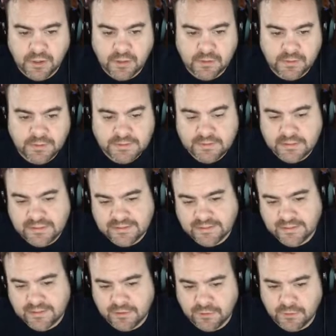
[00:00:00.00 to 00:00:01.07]
it's
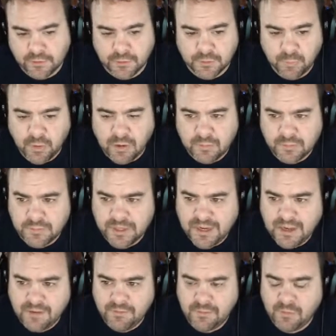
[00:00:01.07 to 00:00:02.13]
a good problem to
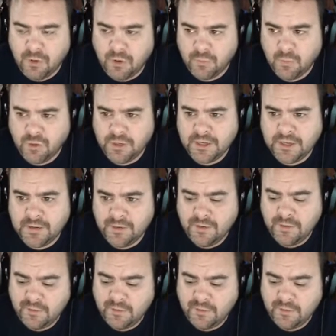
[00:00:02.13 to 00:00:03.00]
have on one hand.